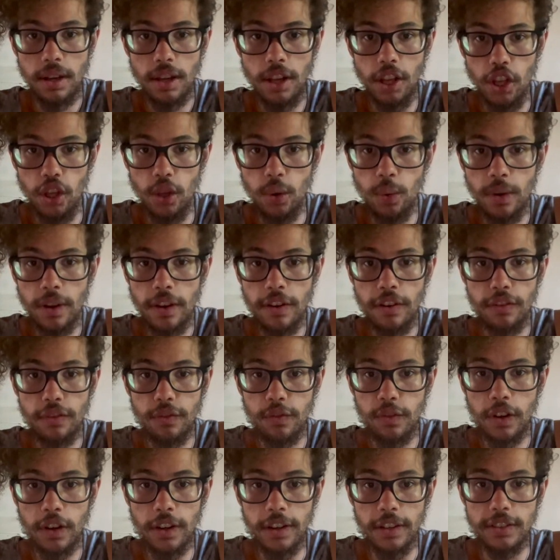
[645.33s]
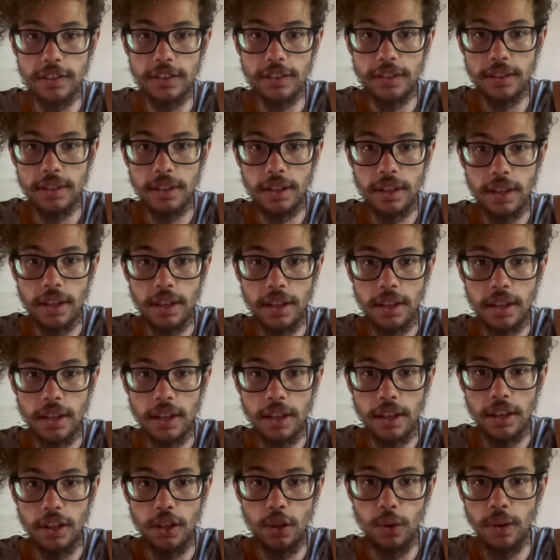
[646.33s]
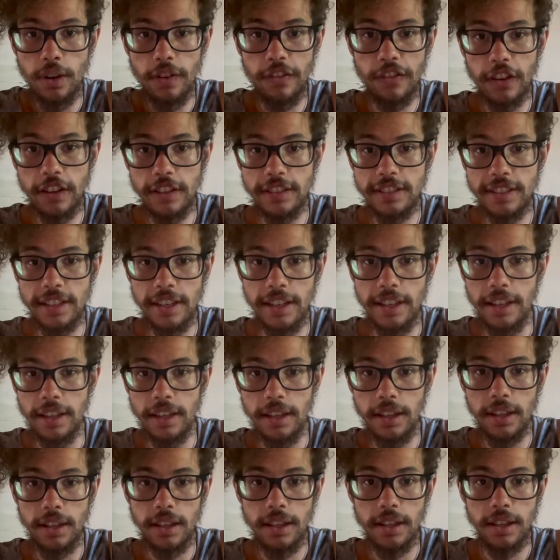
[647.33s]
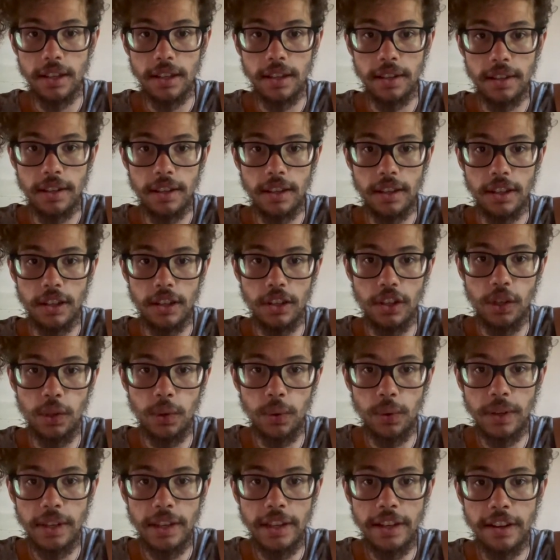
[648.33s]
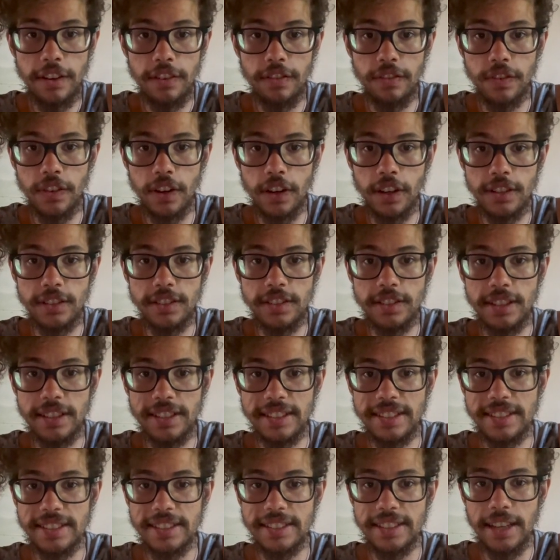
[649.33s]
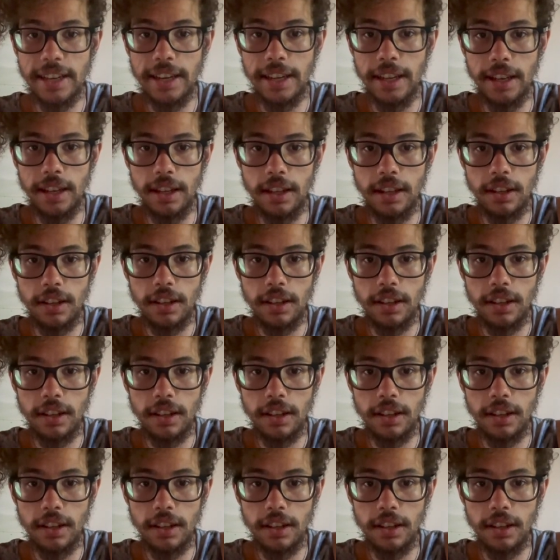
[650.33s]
Universe. University. Universe city.